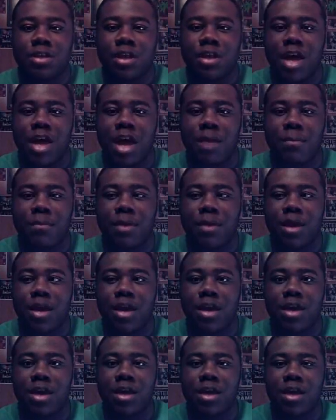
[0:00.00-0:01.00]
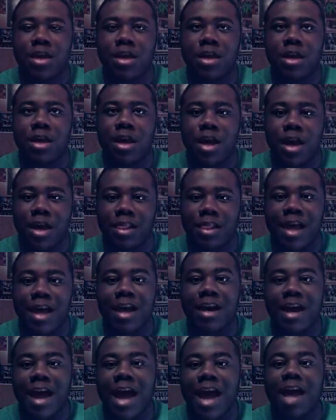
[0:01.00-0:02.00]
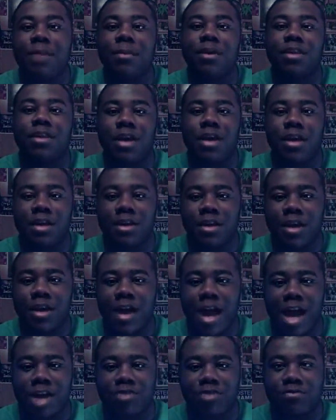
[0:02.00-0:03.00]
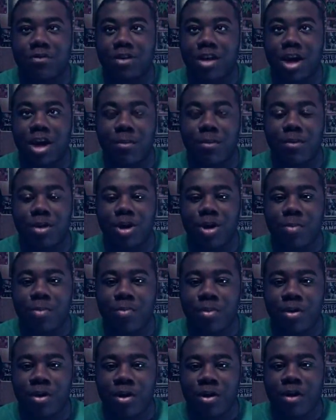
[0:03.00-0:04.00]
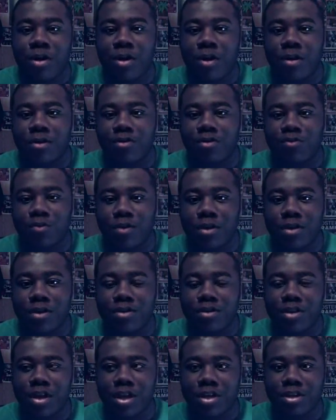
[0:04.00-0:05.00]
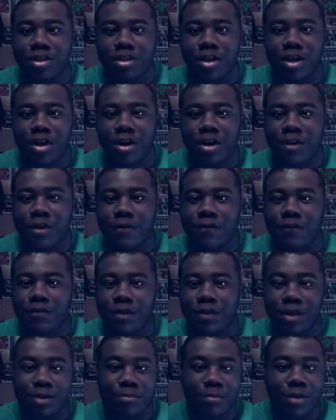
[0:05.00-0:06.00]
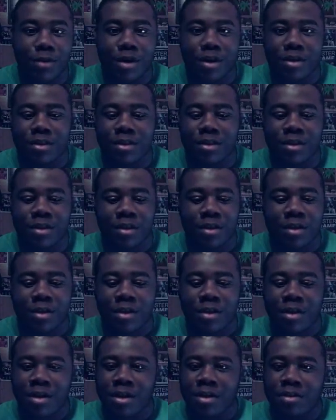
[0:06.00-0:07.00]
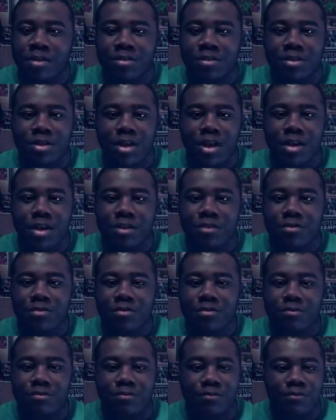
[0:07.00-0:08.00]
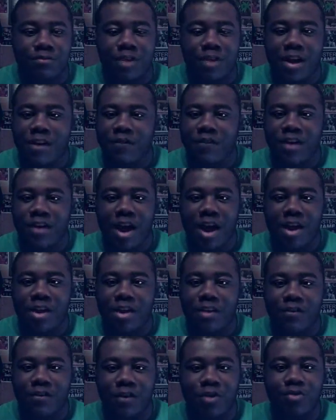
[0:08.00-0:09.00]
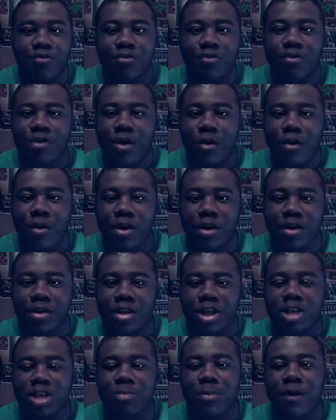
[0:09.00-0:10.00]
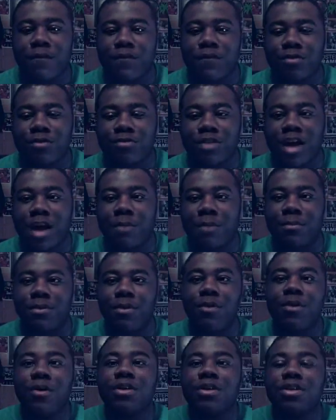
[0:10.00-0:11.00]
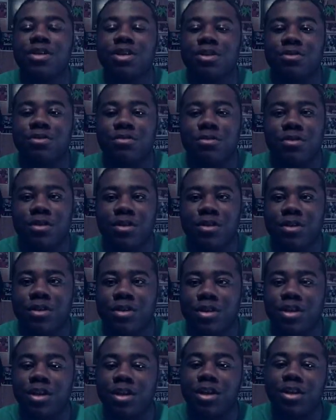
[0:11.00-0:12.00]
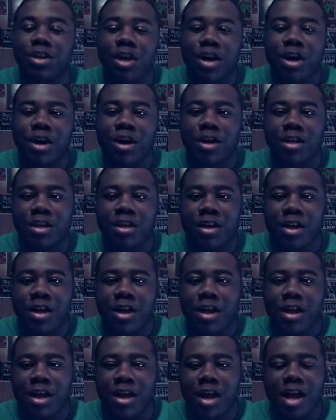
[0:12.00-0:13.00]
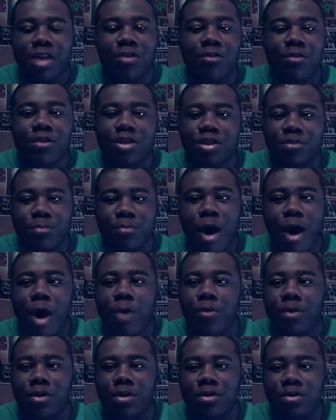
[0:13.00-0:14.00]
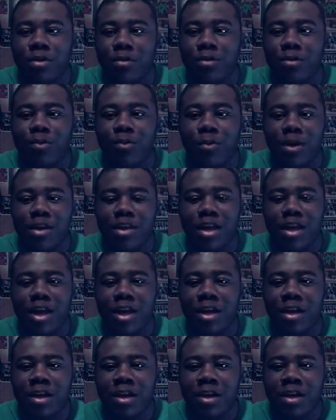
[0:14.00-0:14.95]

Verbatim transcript: anime Atlanta Anime Day, actually coming up on 26th of this month. Just trying to figure out who's going. This is my first time going to to this con. I know it's a small one, only one day,